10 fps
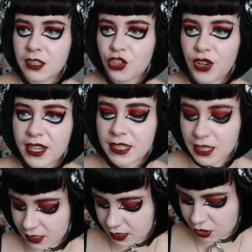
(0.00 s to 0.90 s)

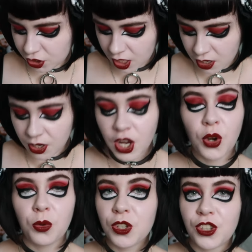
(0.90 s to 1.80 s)
dresses, so
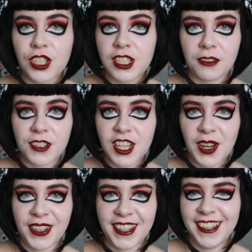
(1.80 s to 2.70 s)
all the good stuff is
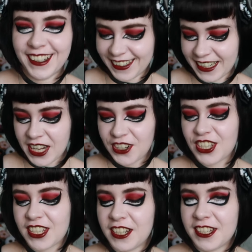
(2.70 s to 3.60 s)
coming, which
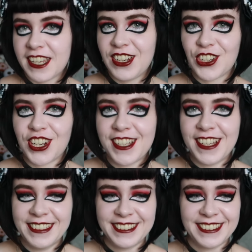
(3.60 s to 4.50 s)
is kind of dangerous.